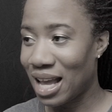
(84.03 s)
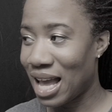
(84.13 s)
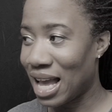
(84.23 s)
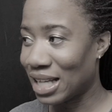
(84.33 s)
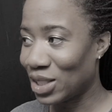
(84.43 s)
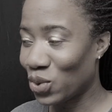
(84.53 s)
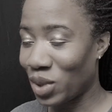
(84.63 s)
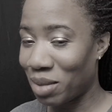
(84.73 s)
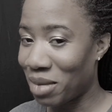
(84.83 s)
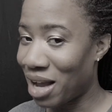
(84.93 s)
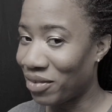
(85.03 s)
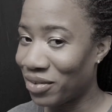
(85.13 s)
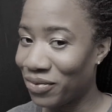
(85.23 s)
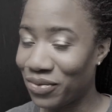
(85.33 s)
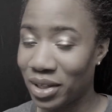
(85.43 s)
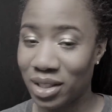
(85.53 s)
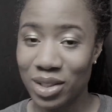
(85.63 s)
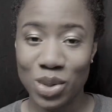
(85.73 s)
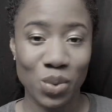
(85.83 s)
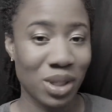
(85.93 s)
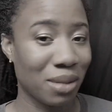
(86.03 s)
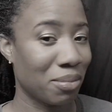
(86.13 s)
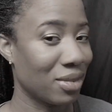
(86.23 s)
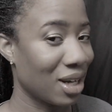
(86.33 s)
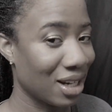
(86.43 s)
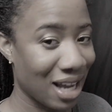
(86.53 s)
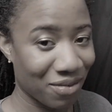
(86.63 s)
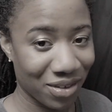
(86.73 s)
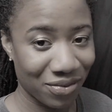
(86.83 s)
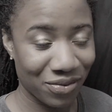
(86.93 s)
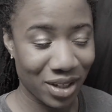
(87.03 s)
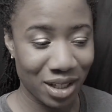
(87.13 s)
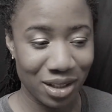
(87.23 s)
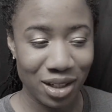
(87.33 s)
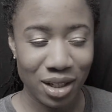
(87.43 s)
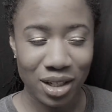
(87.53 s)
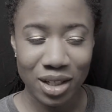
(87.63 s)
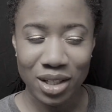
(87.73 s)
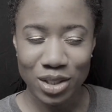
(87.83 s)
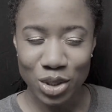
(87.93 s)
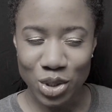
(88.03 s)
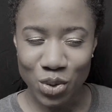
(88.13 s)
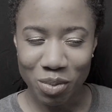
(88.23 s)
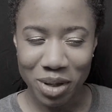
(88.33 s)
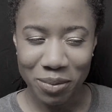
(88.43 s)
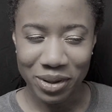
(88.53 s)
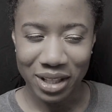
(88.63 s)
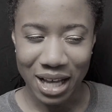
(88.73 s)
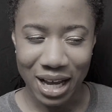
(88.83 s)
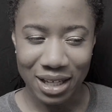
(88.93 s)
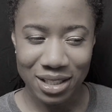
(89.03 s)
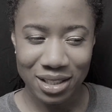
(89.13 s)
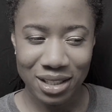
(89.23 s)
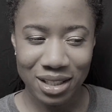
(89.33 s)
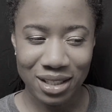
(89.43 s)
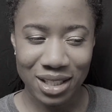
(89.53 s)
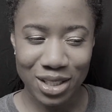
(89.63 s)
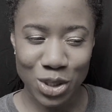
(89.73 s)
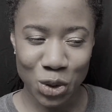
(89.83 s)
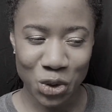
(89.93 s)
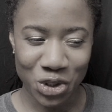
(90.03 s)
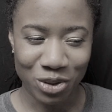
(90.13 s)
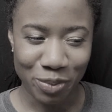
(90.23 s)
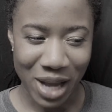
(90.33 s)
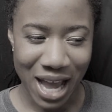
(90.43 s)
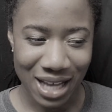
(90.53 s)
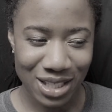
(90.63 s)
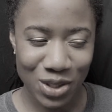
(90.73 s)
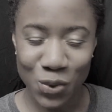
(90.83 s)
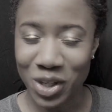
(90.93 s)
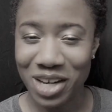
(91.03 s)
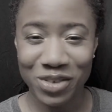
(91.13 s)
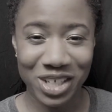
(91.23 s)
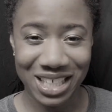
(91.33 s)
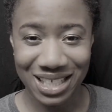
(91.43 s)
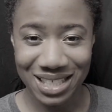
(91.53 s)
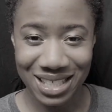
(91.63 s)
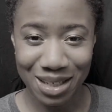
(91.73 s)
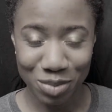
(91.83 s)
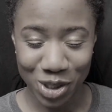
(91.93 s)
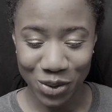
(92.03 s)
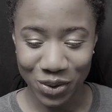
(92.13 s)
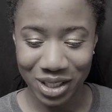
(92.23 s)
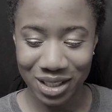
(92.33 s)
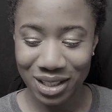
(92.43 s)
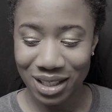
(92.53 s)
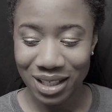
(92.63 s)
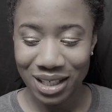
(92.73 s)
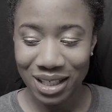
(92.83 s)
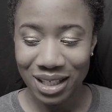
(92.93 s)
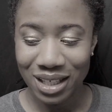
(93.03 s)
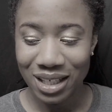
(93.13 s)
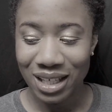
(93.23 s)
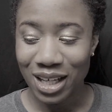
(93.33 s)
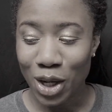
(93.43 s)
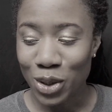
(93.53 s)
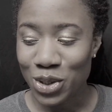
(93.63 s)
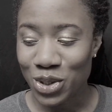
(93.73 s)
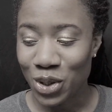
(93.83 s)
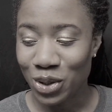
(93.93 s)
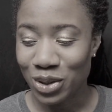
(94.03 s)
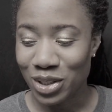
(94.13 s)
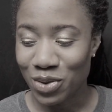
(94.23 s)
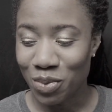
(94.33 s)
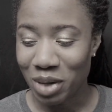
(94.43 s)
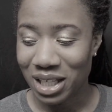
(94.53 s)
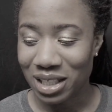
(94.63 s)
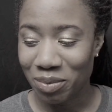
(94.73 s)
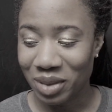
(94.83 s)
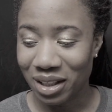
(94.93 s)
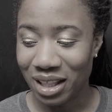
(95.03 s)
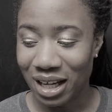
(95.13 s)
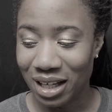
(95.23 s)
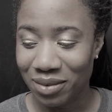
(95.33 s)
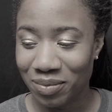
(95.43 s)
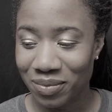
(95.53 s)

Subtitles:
as when I'm having fun to when I'm not having fun. Just to remember that these two shall pass, whatever it is that I'm doing. It also is reminding me that